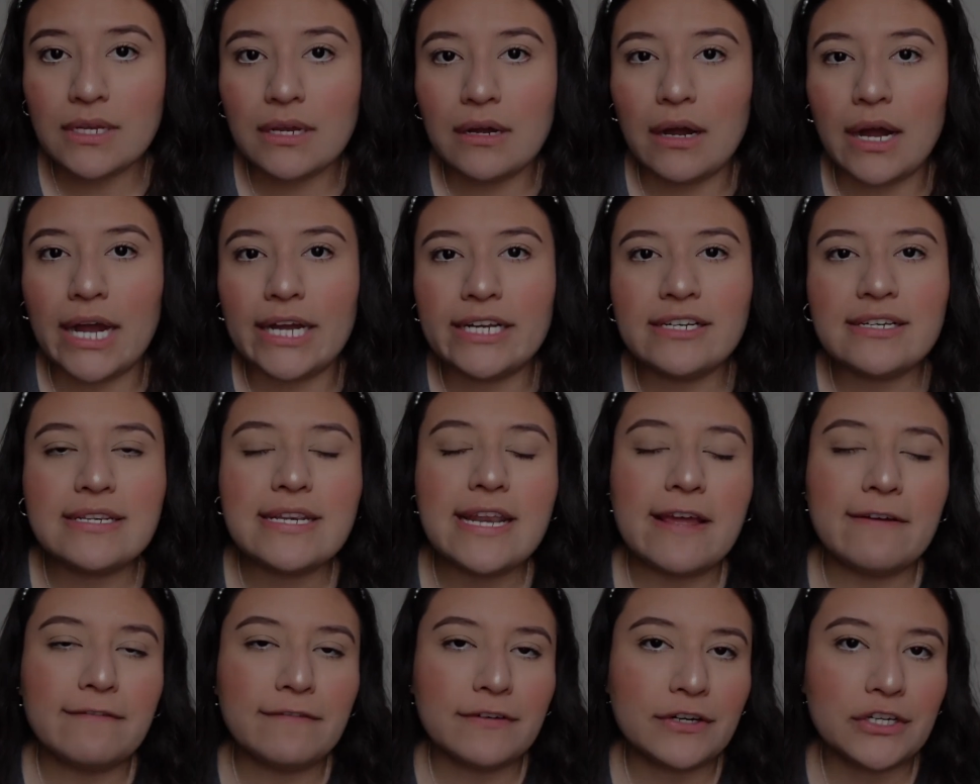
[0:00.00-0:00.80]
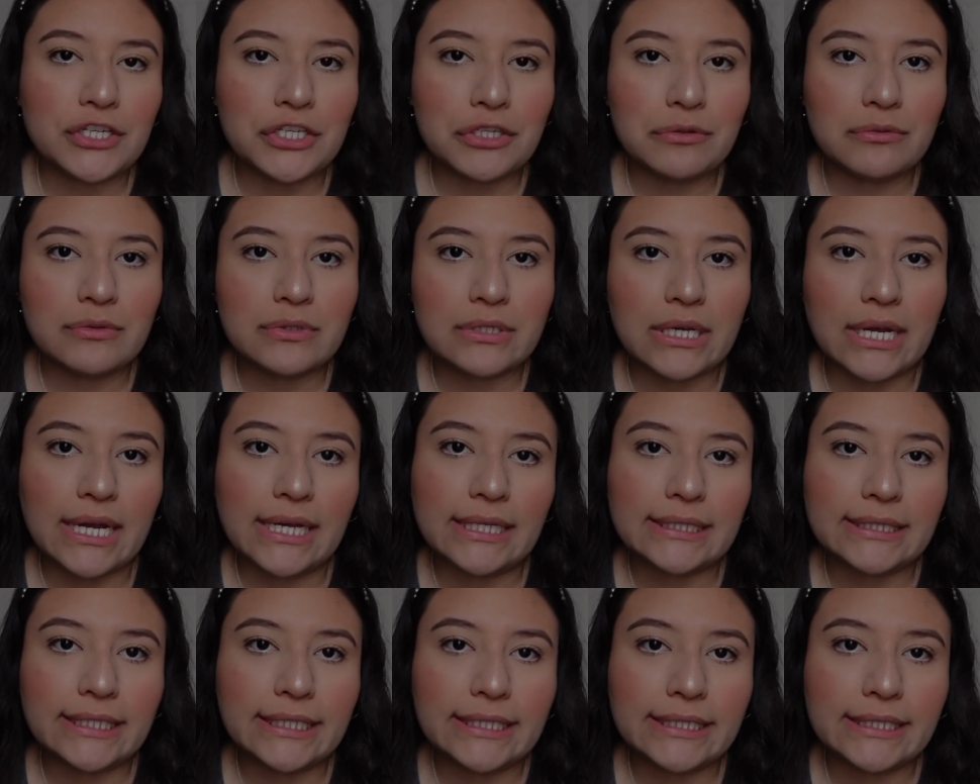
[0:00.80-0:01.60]
I never use
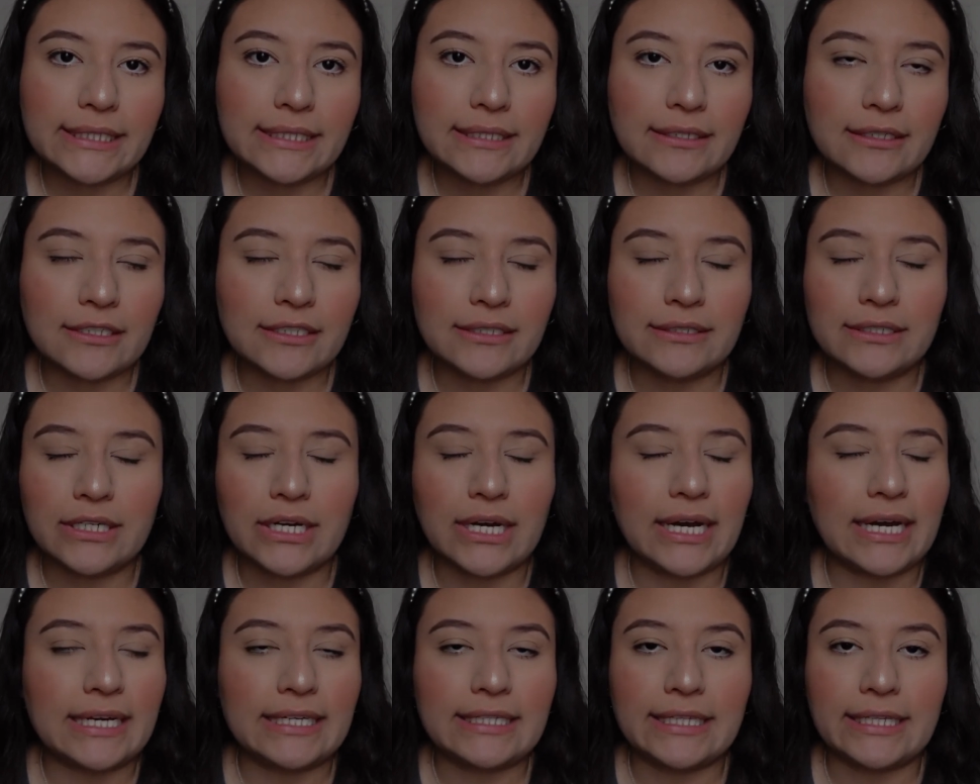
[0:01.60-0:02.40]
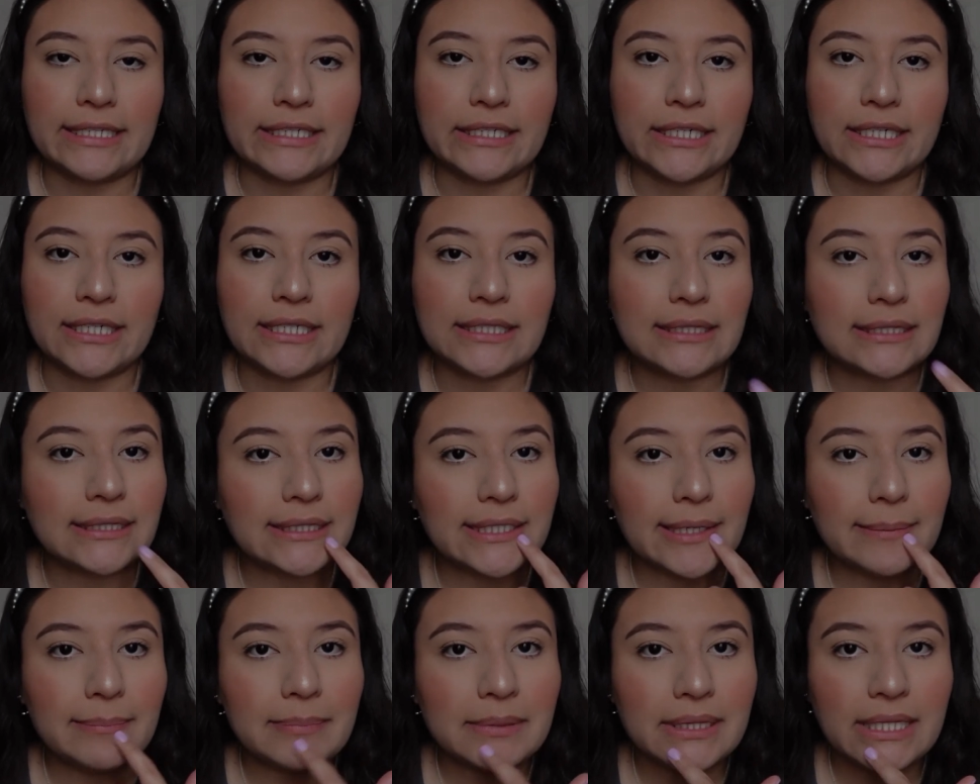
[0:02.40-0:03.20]
eyeliner, or not eyeliner,
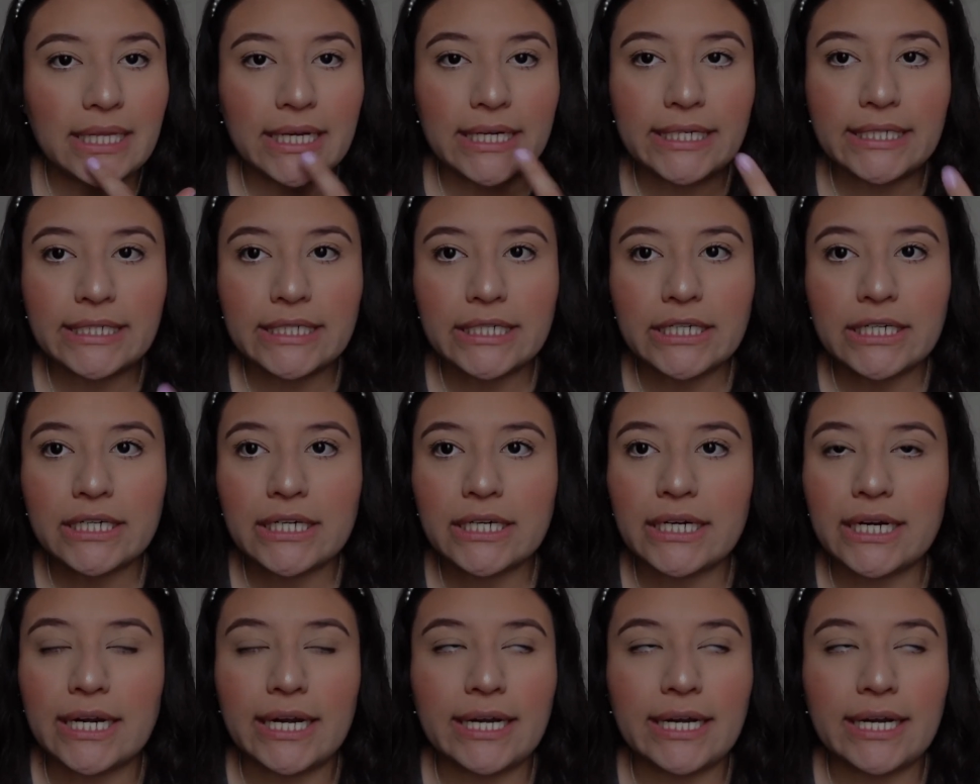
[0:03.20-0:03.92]
lip liner.